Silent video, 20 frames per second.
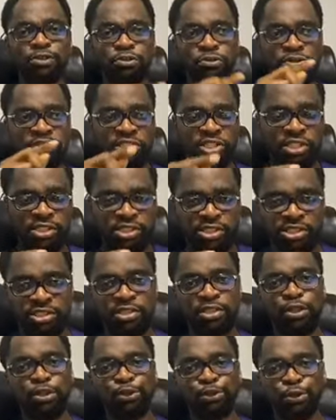to
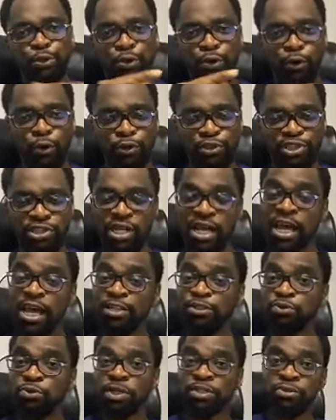teach, to coach,
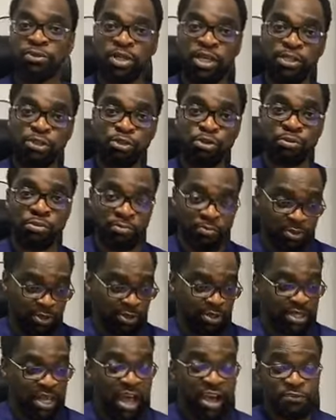and to educate you.
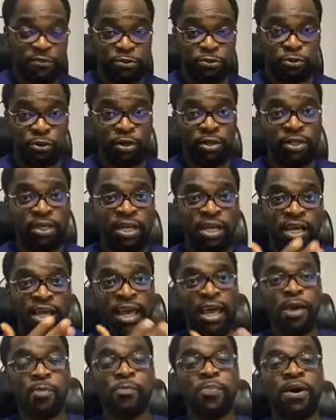Because after all,
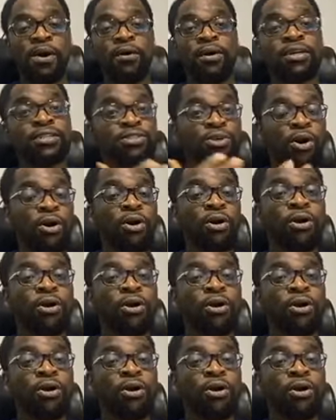Empower is